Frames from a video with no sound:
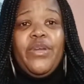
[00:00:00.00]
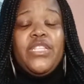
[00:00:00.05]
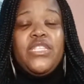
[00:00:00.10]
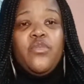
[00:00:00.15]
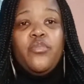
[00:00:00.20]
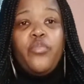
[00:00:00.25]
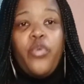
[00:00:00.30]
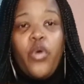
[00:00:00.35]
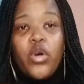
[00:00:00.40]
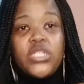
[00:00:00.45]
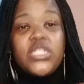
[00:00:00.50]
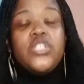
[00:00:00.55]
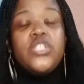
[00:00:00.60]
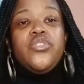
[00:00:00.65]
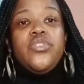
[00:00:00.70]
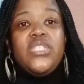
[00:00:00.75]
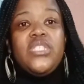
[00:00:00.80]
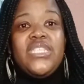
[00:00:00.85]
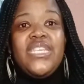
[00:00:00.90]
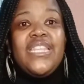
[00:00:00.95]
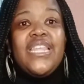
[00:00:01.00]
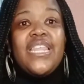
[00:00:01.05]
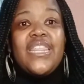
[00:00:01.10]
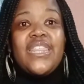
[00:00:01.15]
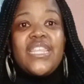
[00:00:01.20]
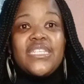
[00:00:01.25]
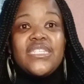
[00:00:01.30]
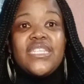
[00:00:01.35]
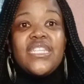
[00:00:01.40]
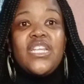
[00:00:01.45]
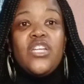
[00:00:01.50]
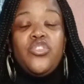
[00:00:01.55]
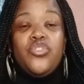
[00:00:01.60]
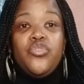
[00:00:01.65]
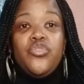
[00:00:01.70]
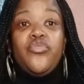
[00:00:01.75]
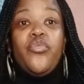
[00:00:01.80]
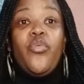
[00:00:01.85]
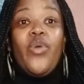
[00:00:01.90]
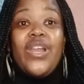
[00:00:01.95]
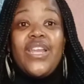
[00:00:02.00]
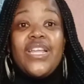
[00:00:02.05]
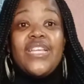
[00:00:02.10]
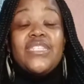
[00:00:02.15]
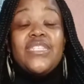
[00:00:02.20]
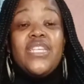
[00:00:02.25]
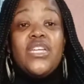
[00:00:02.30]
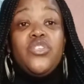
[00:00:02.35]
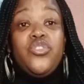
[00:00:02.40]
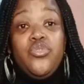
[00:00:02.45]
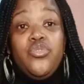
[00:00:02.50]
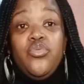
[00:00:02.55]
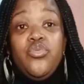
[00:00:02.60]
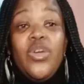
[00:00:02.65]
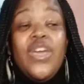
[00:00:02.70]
It's important to see the things that they do for what it is they do.